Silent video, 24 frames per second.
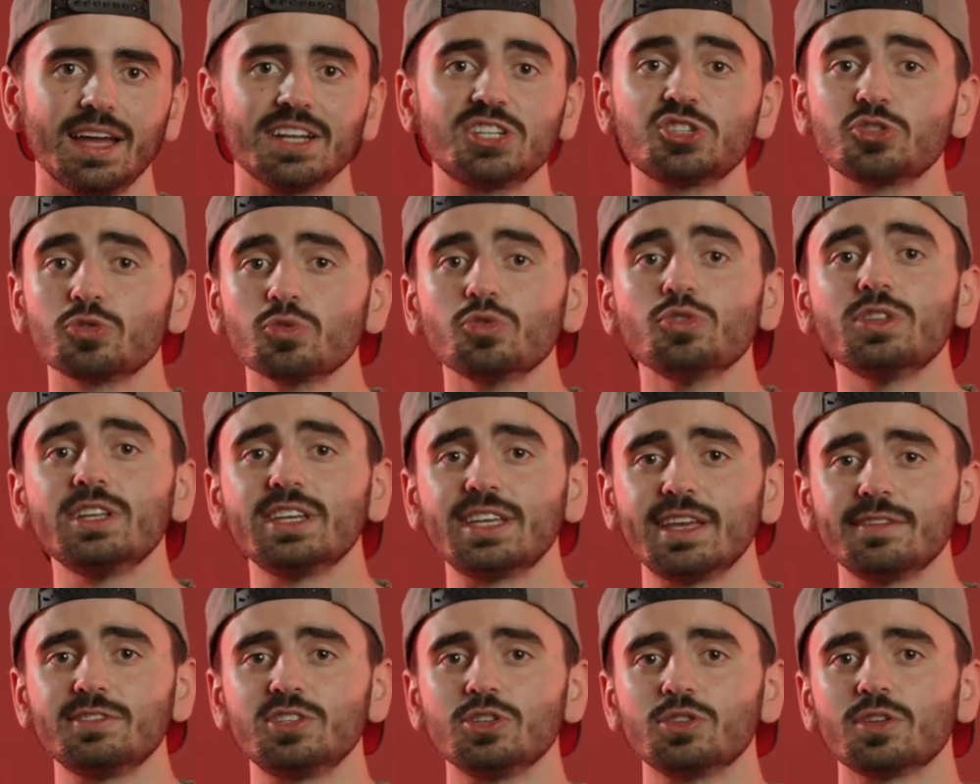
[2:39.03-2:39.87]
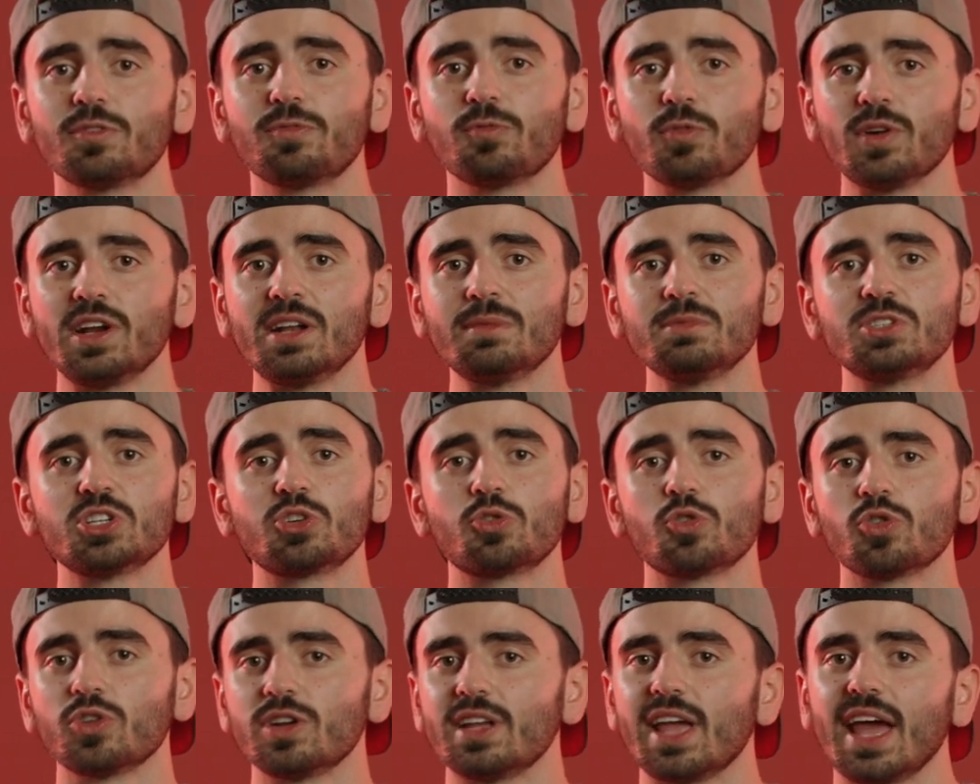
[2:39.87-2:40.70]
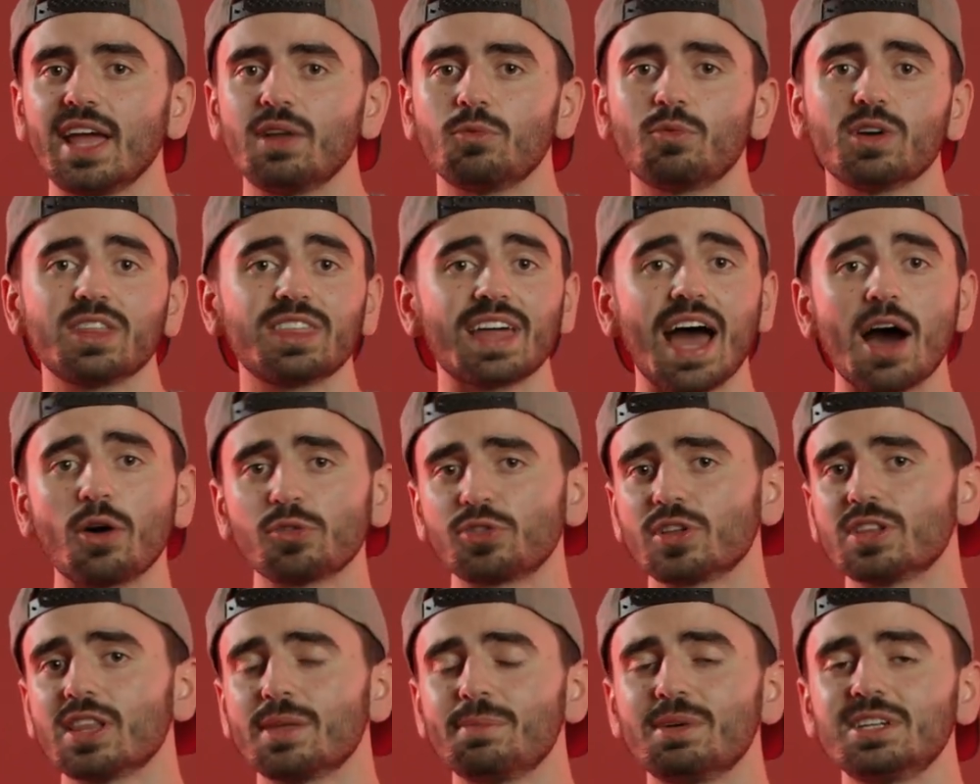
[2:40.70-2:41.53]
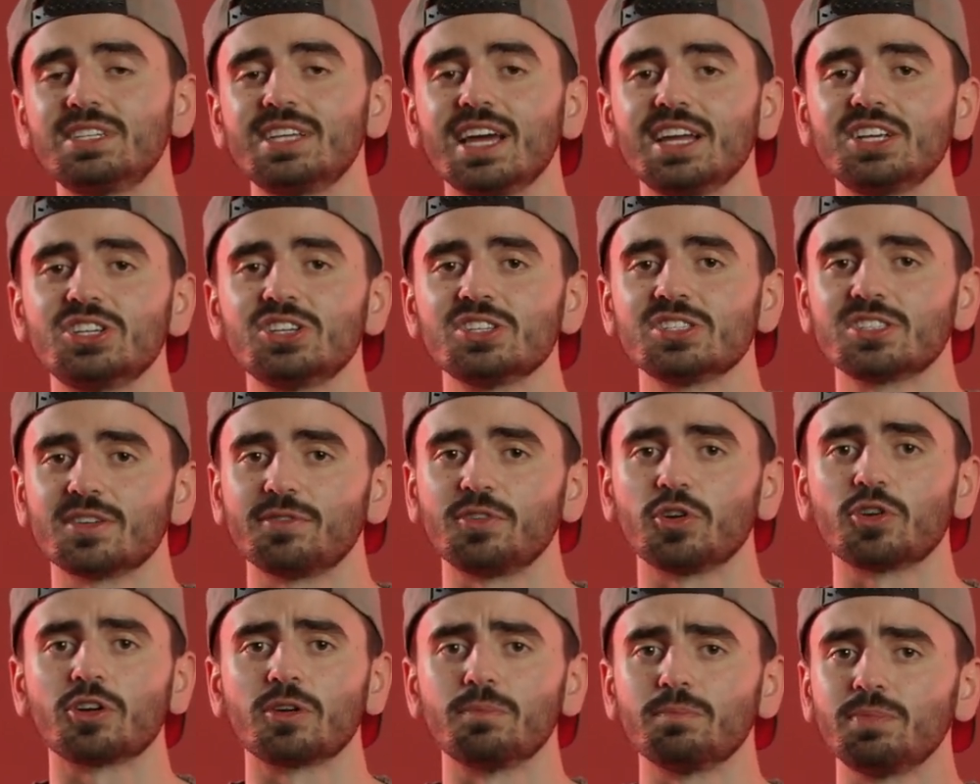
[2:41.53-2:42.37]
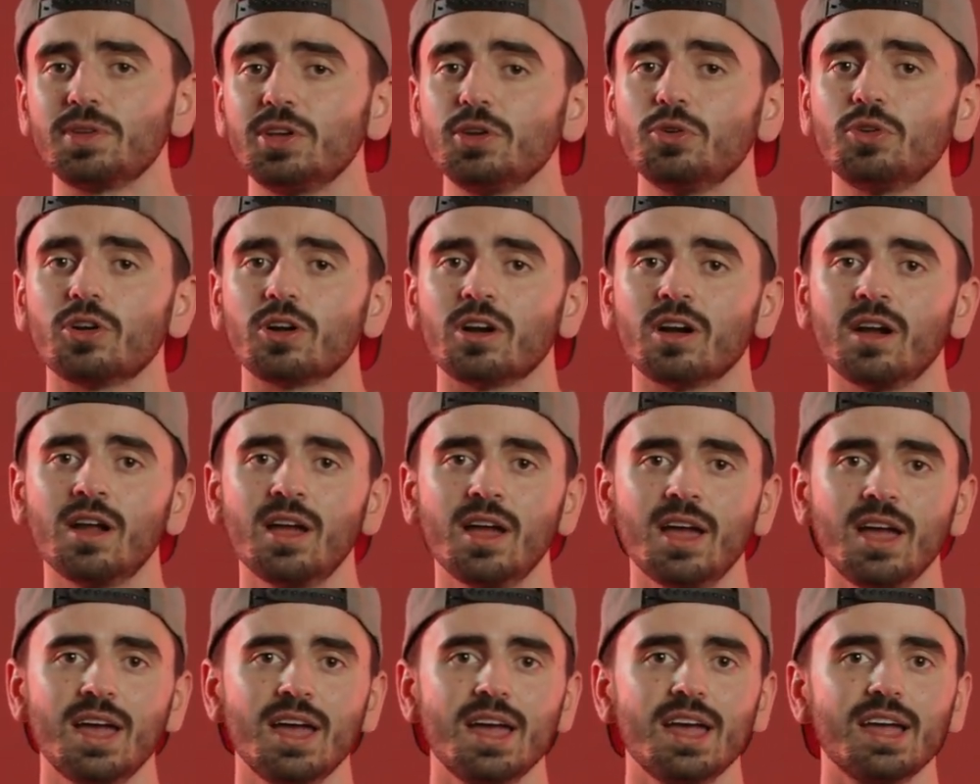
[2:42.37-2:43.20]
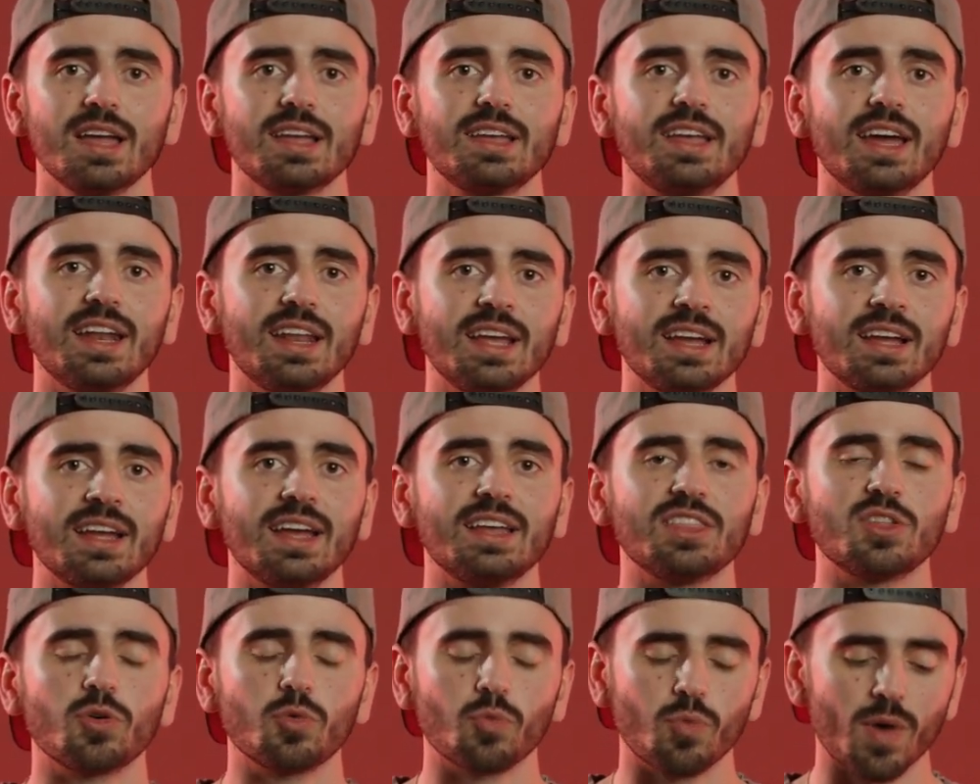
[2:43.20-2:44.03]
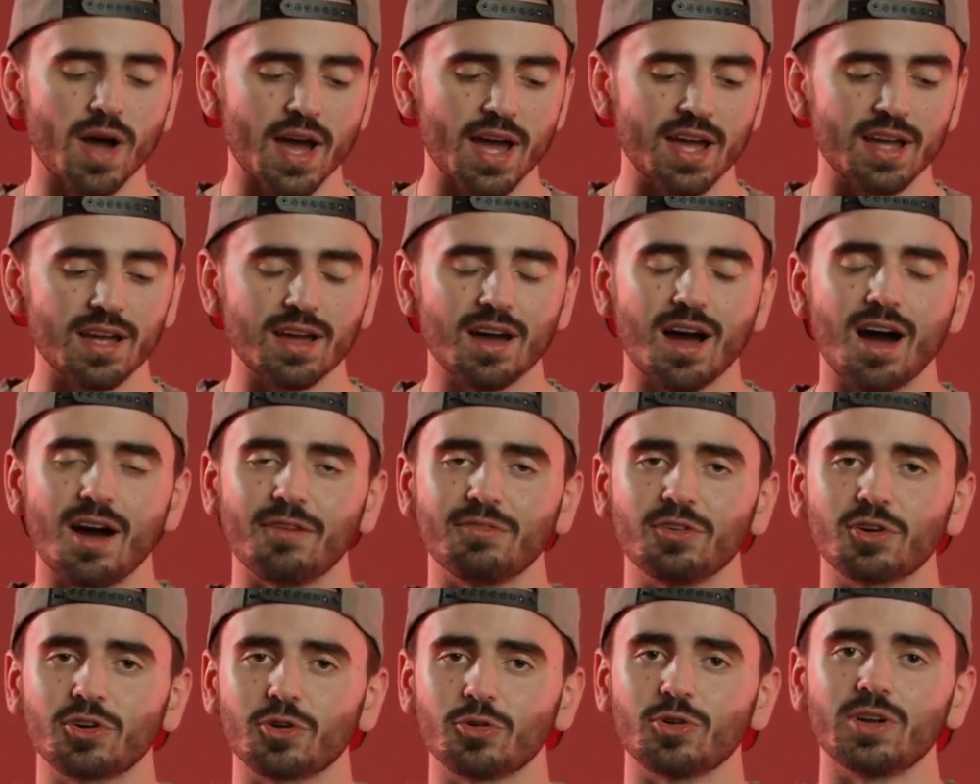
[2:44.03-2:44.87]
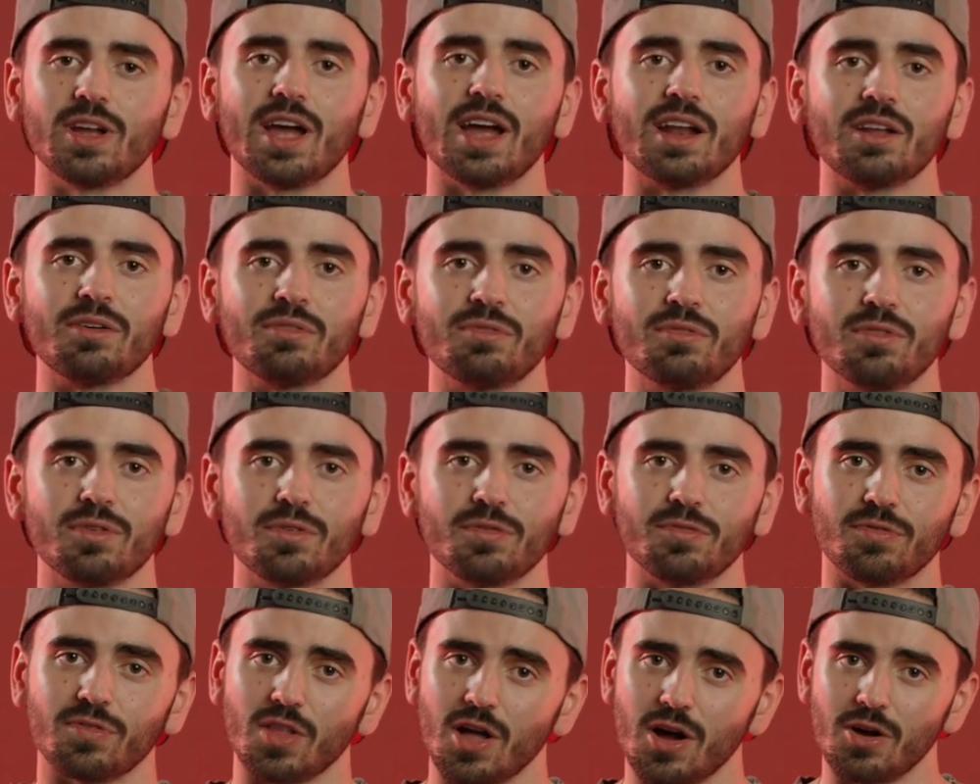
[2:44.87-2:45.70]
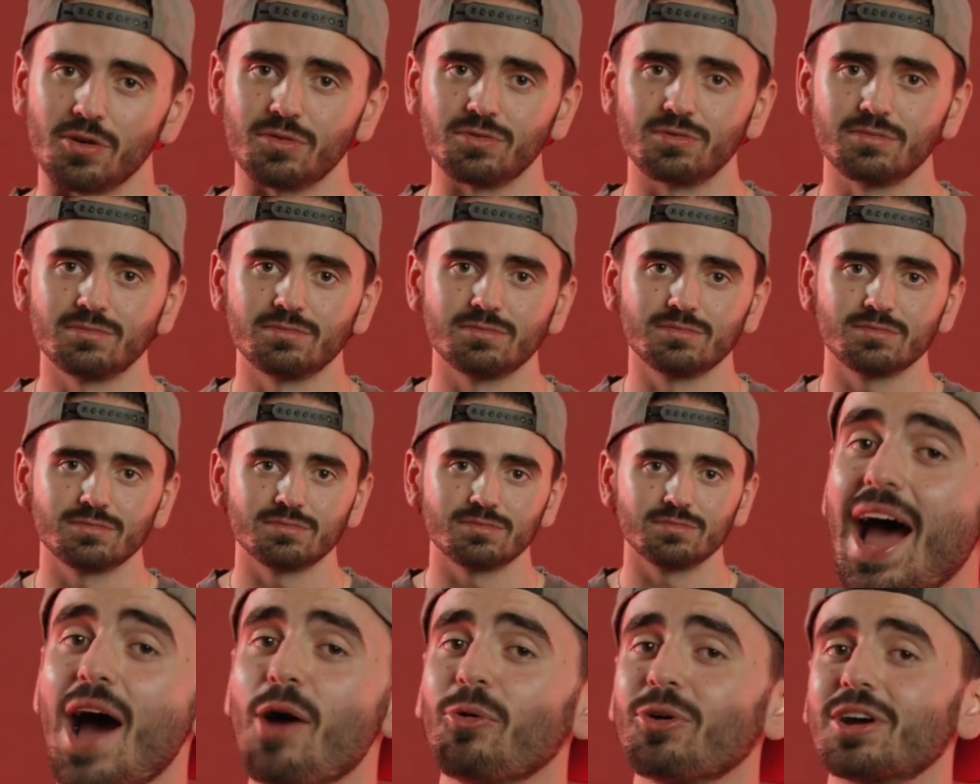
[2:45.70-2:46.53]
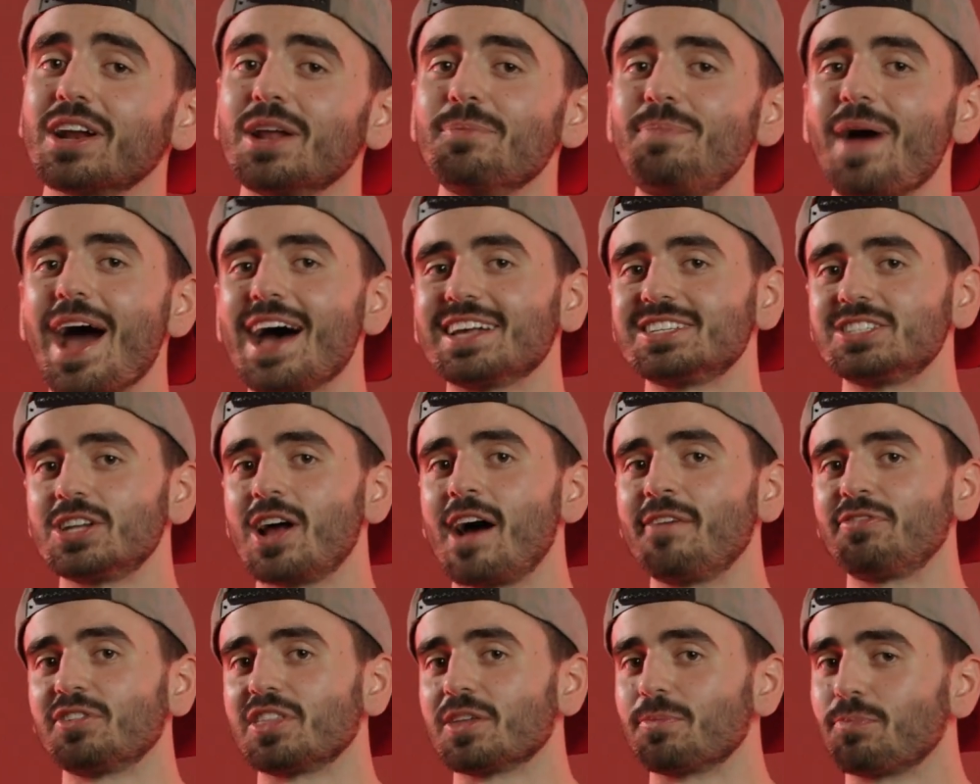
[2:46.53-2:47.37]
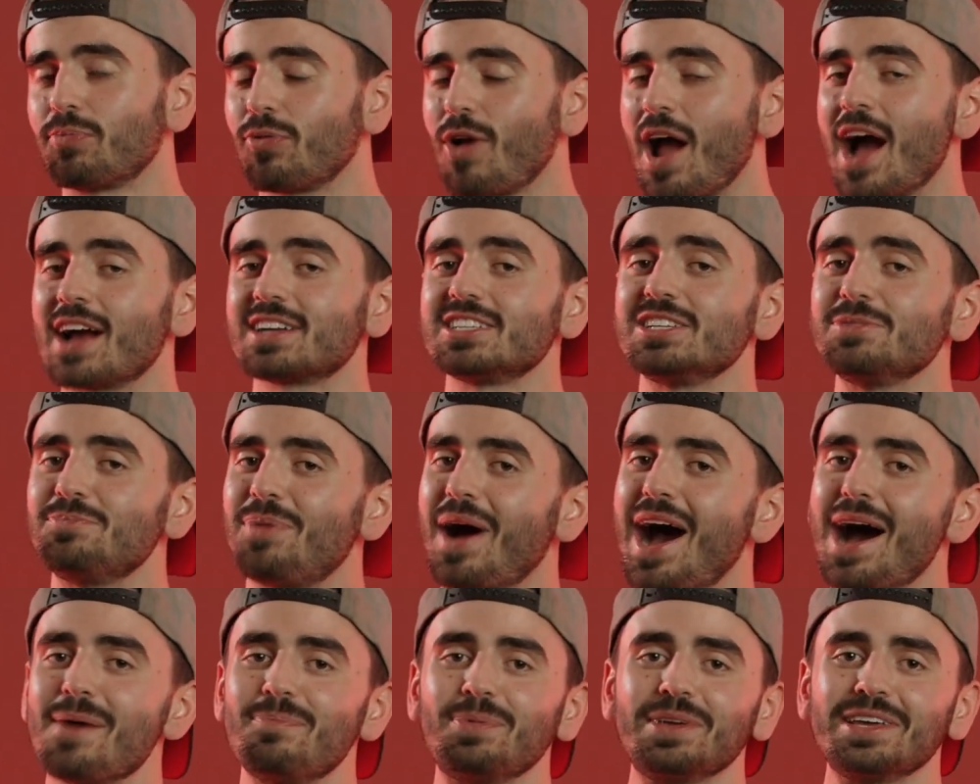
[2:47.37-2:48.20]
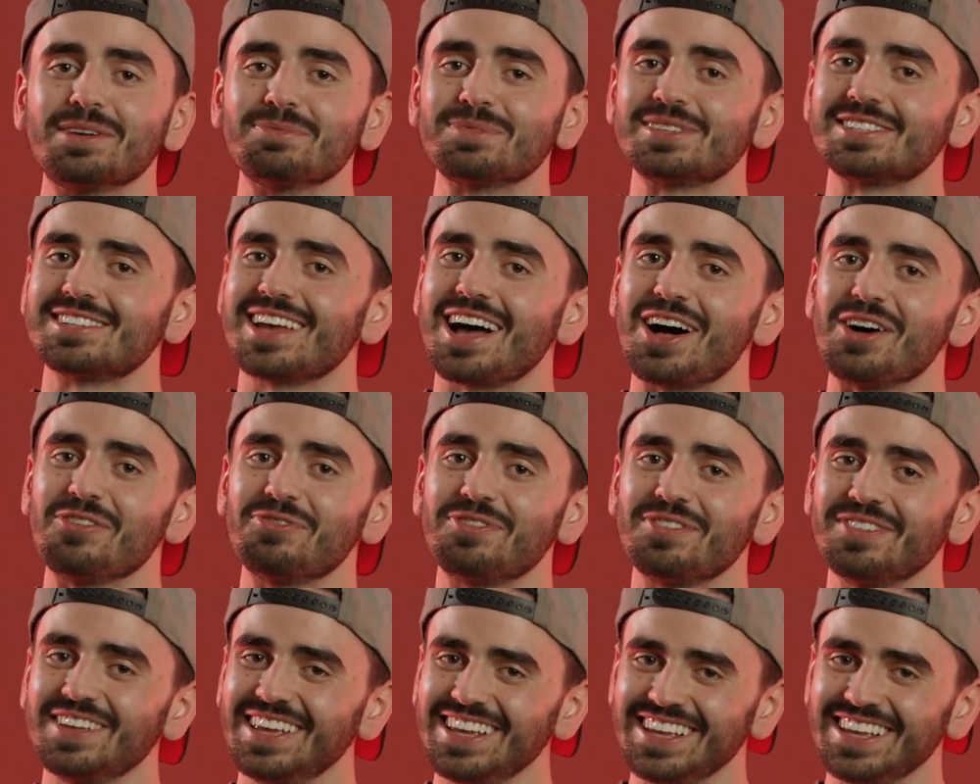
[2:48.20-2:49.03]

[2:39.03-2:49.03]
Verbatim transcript: It truly gives you the freedom to create without the limitations of your computer getting in the way of your creative flow. So now we're gonna pass it off to the proxy poppy himself,